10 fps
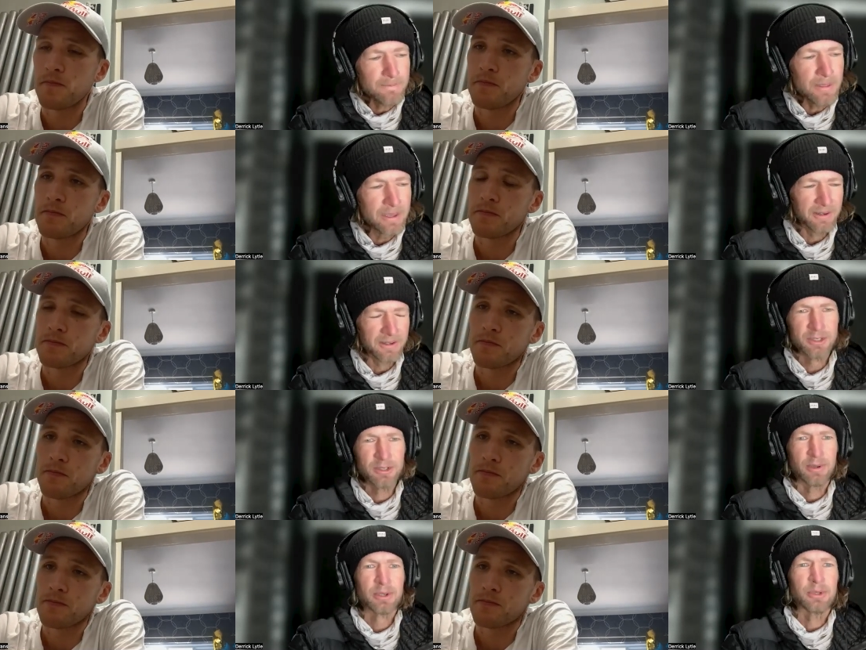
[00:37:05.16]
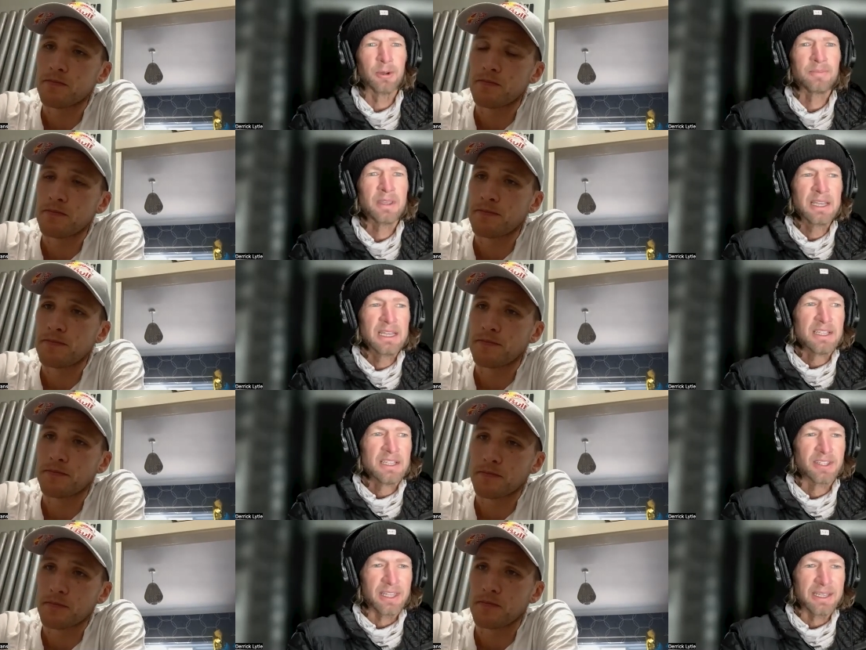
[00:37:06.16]
Speaker 1: Yeah, no, that's super cool.
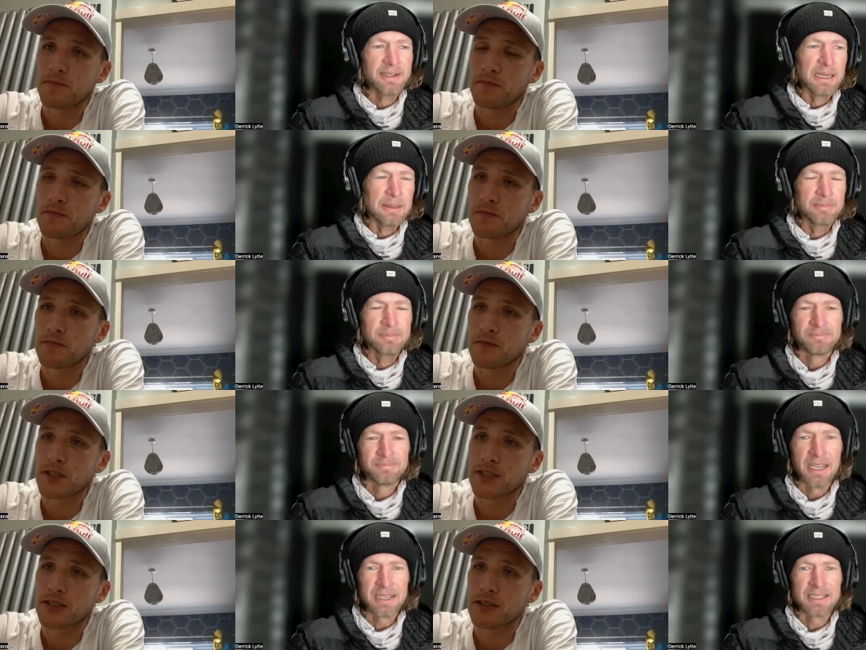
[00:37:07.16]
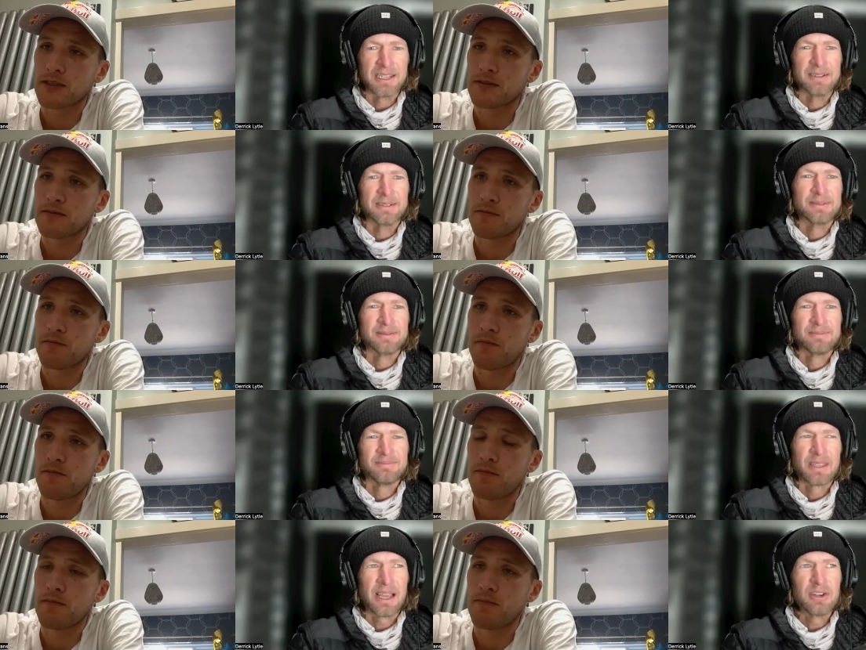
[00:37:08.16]
So then um yeah, I guess uh
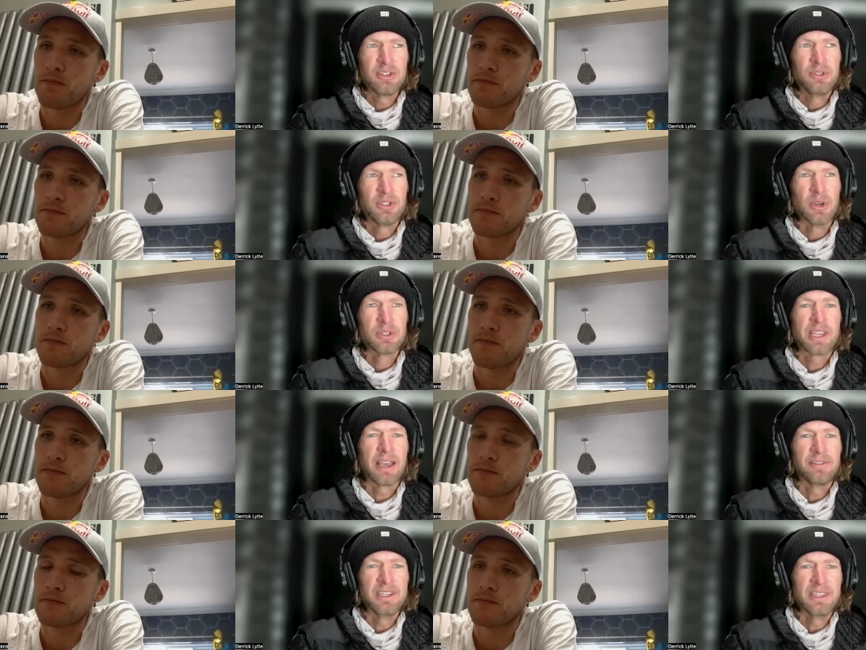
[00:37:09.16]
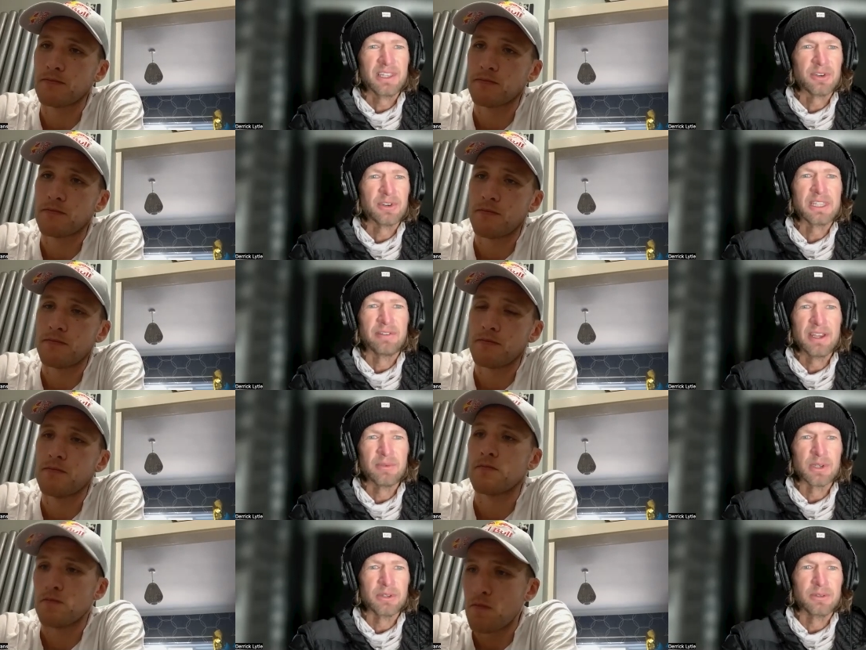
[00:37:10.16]
how did you dose caffeine then during the event?
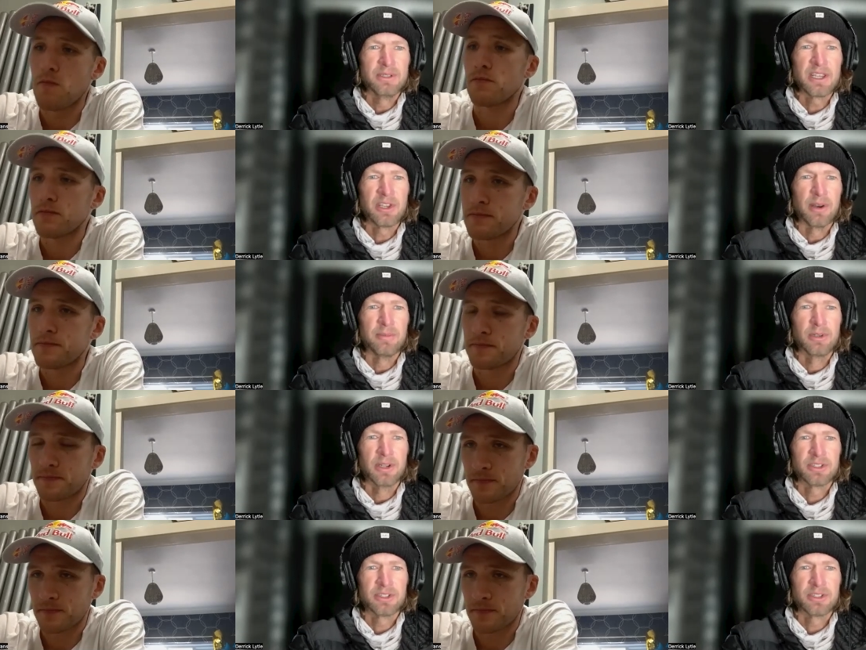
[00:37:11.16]
Were you taking Red Bull at